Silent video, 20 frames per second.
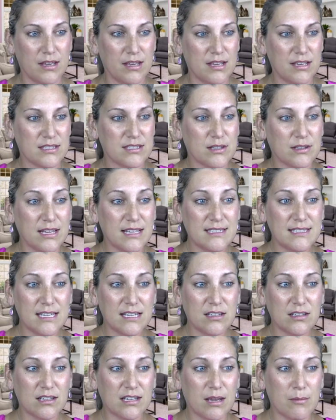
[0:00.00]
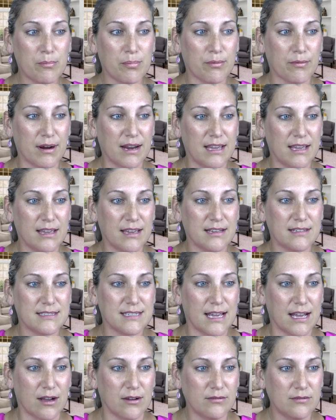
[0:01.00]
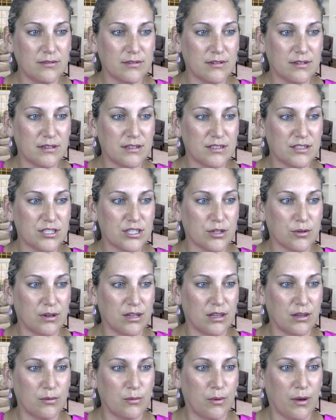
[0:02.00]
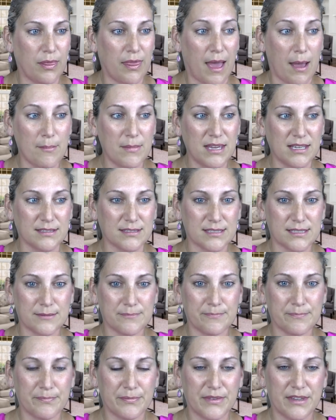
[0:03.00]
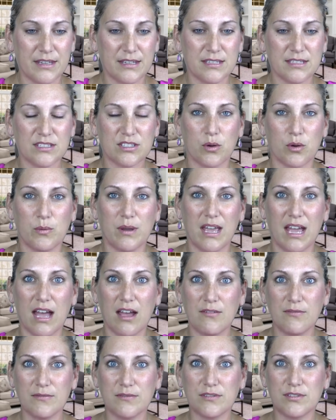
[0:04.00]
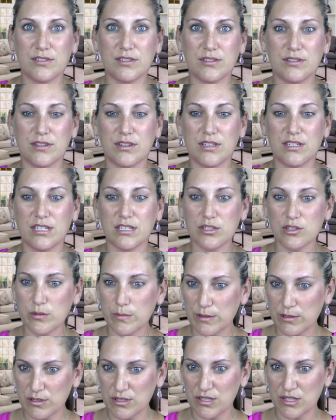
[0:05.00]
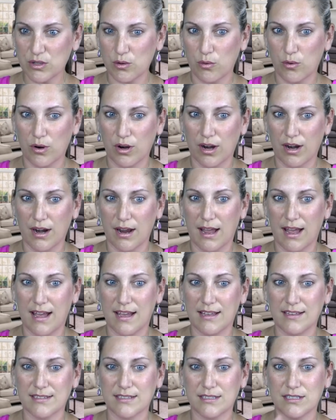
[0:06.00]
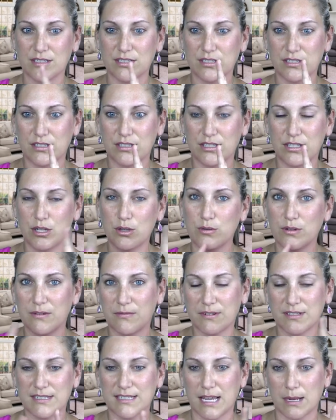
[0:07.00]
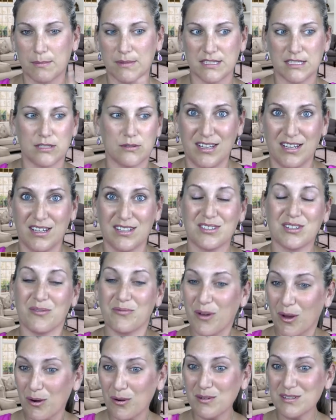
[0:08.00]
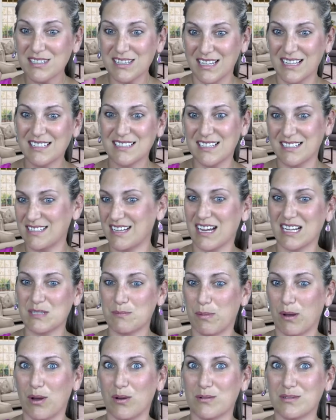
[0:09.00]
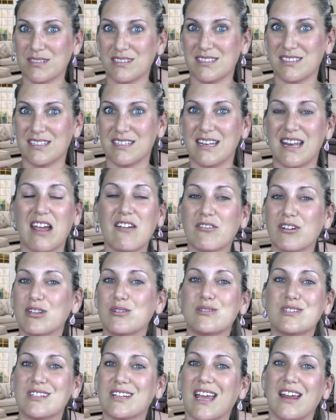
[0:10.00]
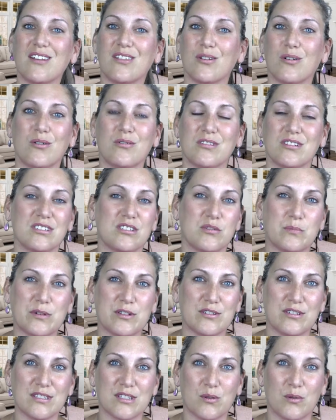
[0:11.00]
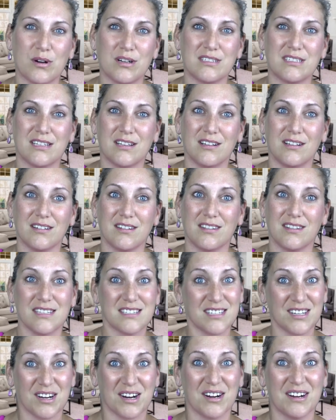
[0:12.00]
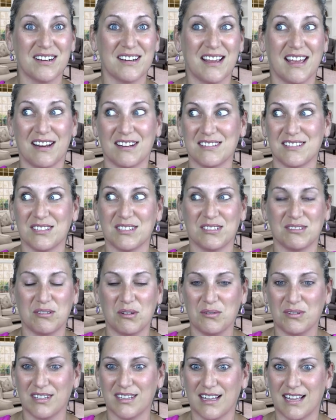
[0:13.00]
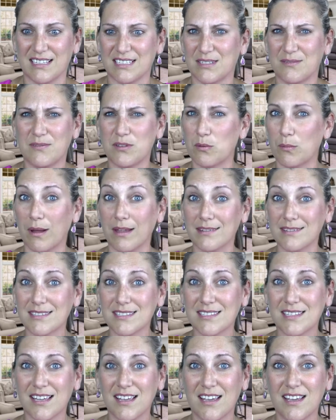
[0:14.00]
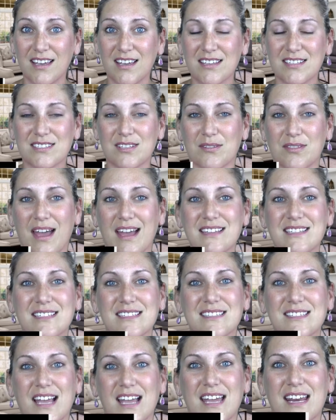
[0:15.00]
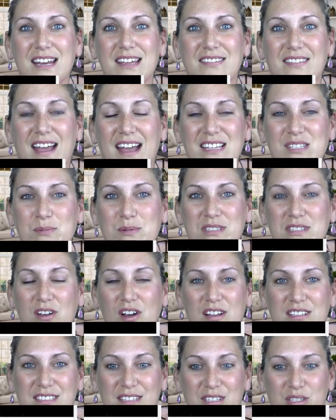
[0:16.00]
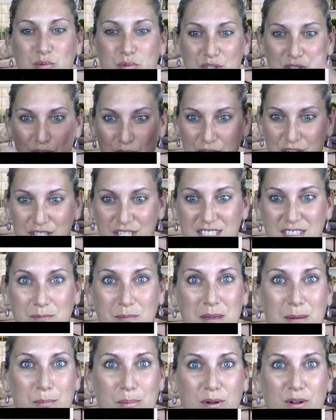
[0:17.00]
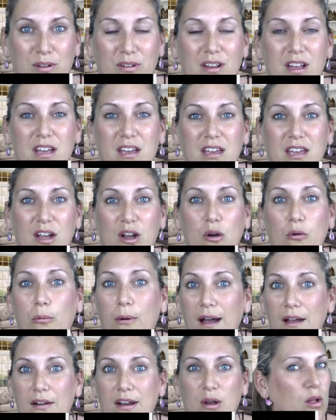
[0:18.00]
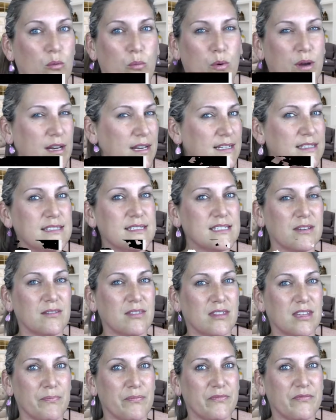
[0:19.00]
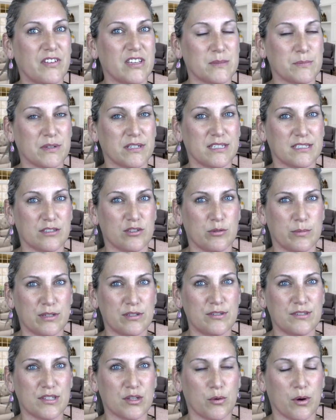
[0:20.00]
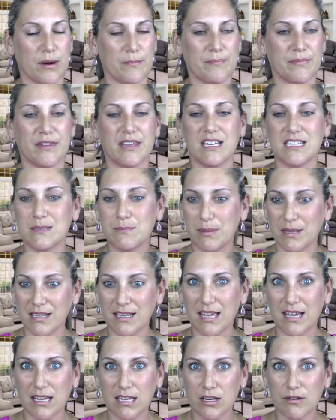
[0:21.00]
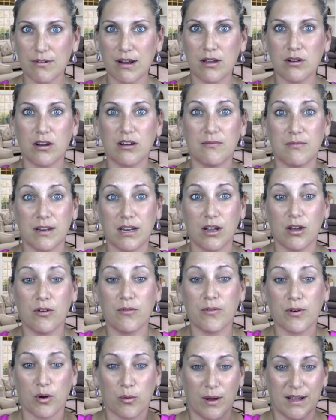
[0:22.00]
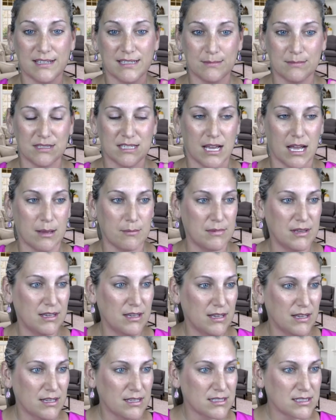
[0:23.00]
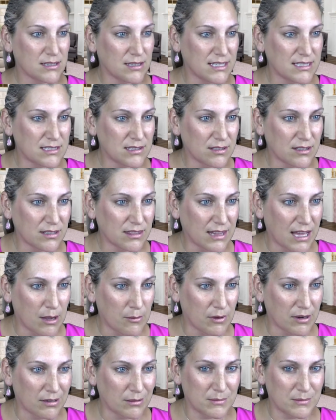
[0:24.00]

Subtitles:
So let's take a look at breaking it down and showing you what that means. So we have the distribution score has two different segments to it. So photos, links, and text posts never used to get their own distribution score until this year and until only the last few months. So that's exciting, and that's what's causing this resurgence of people inquiring, what is the Facebook distribution score? It's been kicking around on video for quite some time. So let's look at that one.